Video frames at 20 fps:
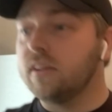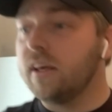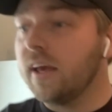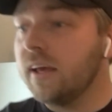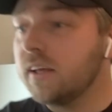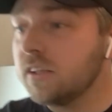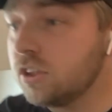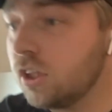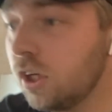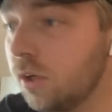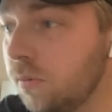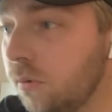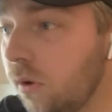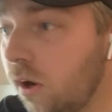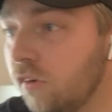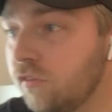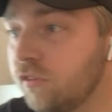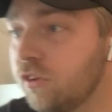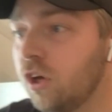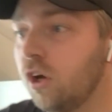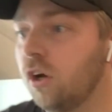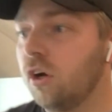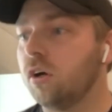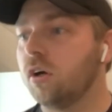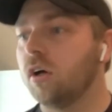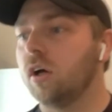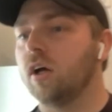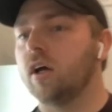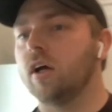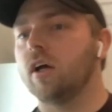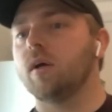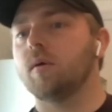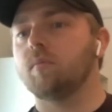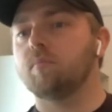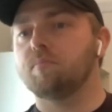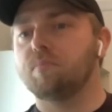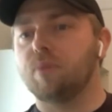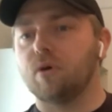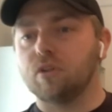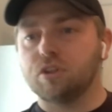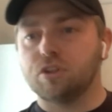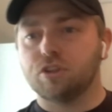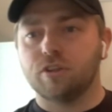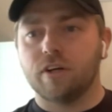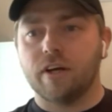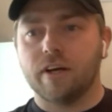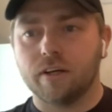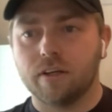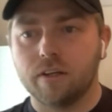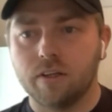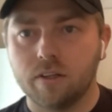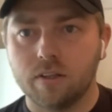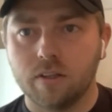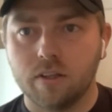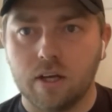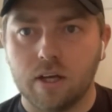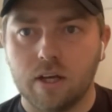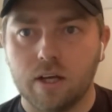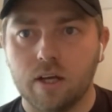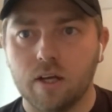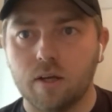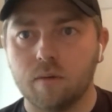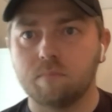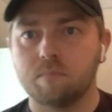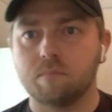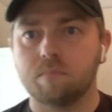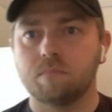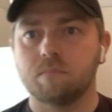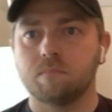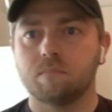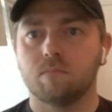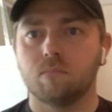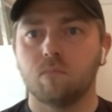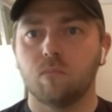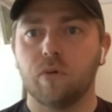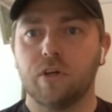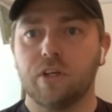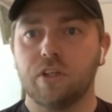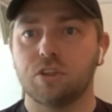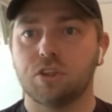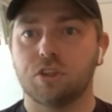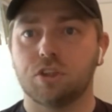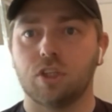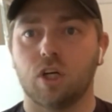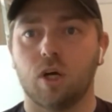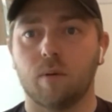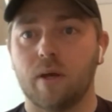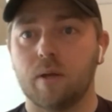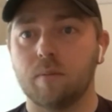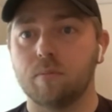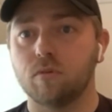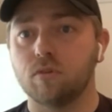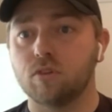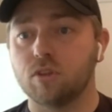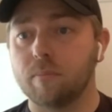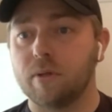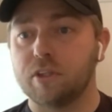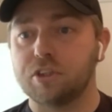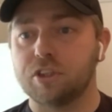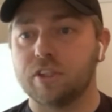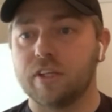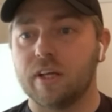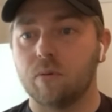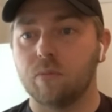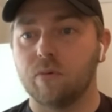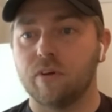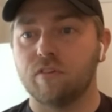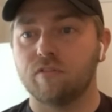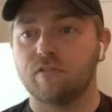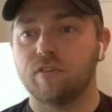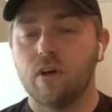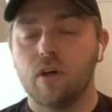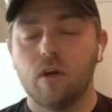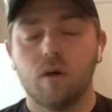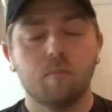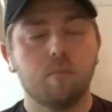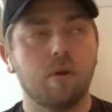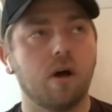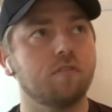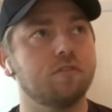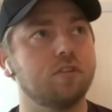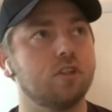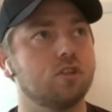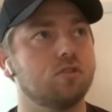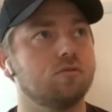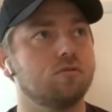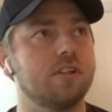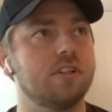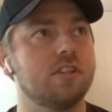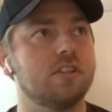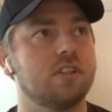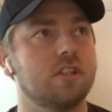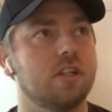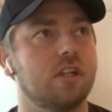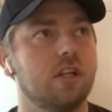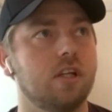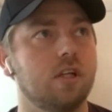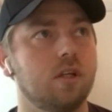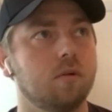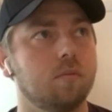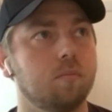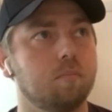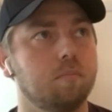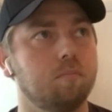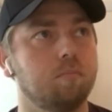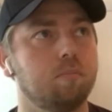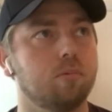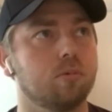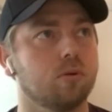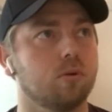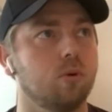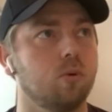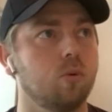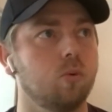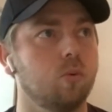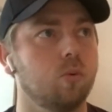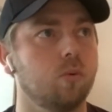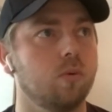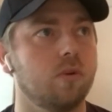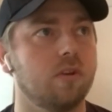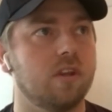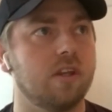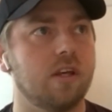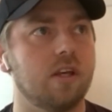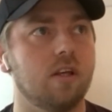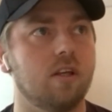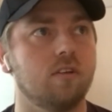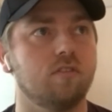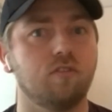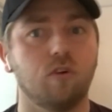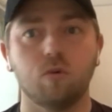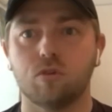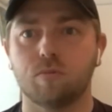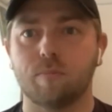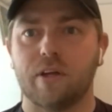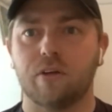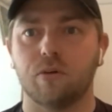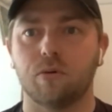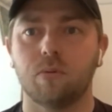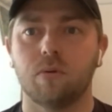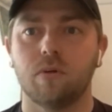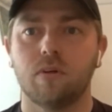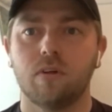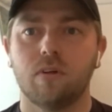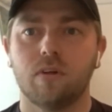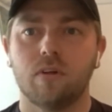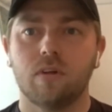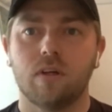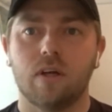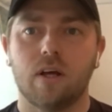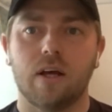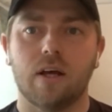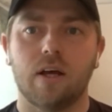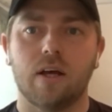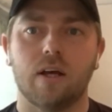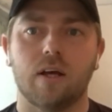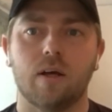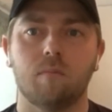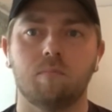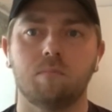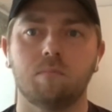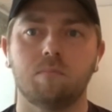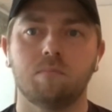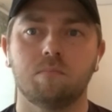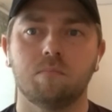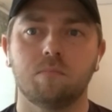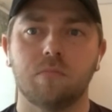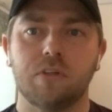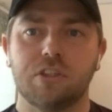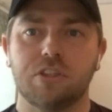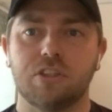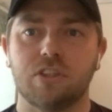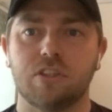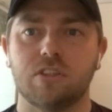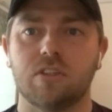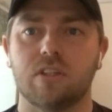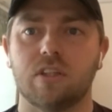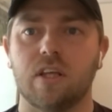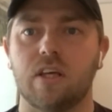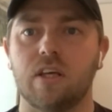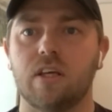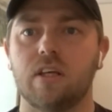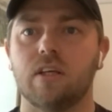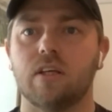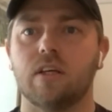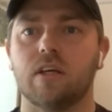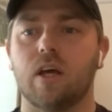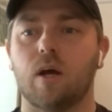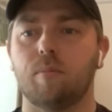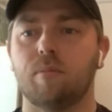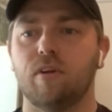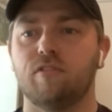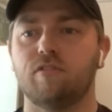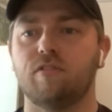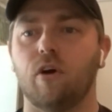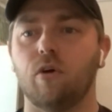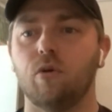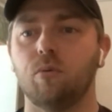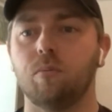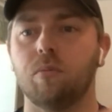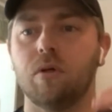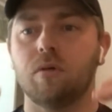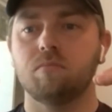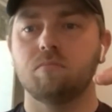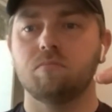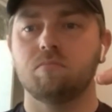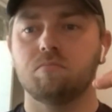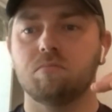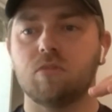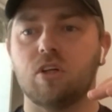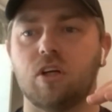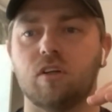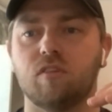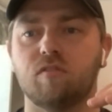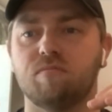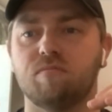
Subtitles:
Yeah, so I've got Body Track, which I'm able to measure that with, but I've just recently brought the Force Pedal, which is the couple of foam kind of